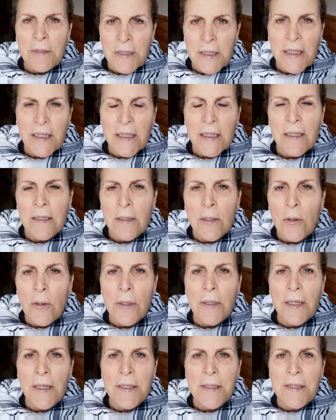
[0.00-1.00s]
T.
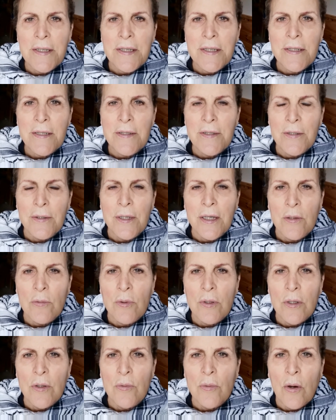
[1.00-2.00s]
Lawrence during
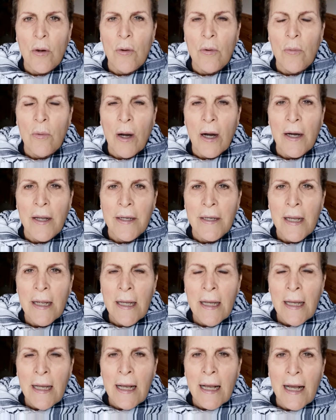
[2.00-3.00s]
World War I,
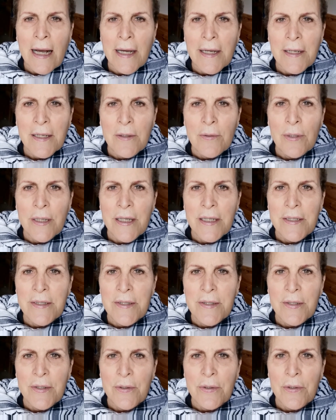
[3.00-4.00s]
had agreed
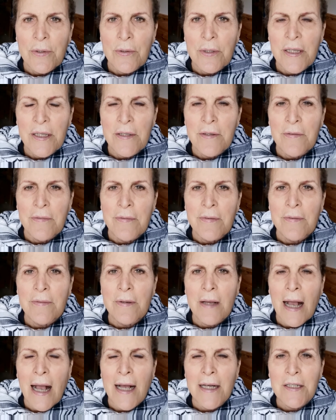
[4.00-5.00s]
to give
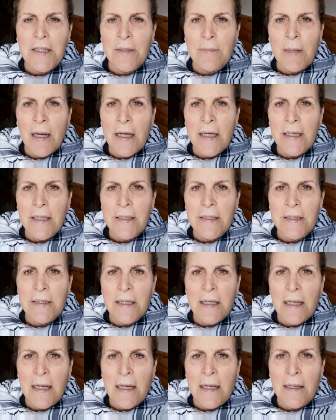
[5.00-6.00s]

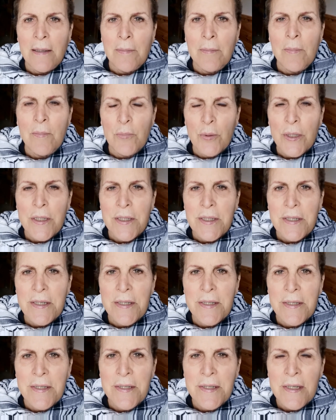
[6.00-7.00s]
Hashemite
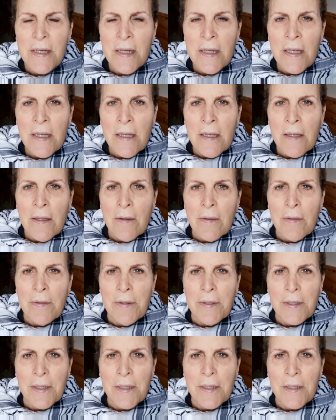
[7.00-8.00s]
princes
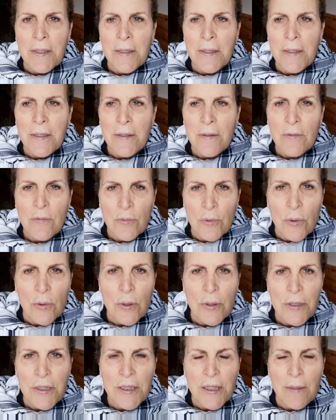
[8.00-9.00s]
the
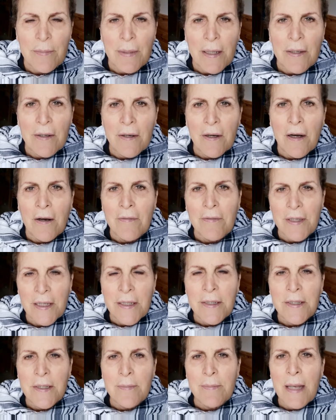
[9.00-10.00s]
rulership of
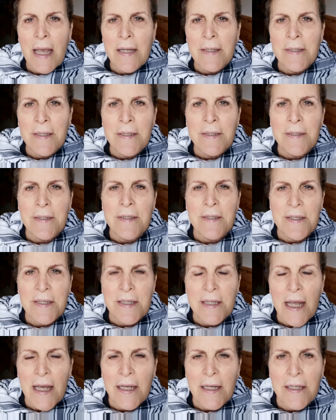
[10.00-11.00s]
independent
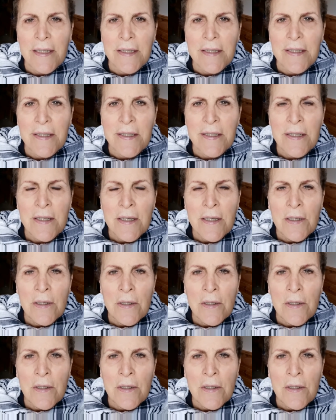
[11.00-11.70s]
states